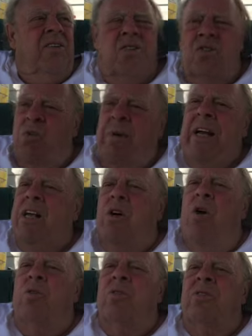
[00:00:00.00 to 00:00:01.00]
so many
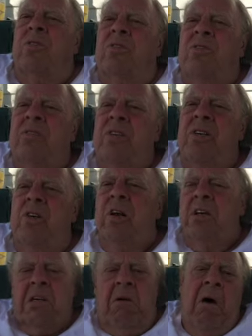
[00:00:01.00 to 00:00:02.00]
don't, you know,
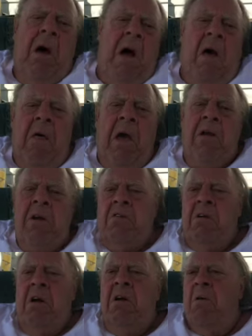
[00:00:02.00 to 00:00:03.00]
and they'll say, well, they
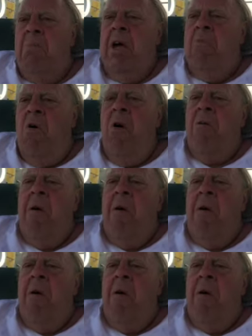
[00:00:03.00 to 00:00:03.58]
just need to be more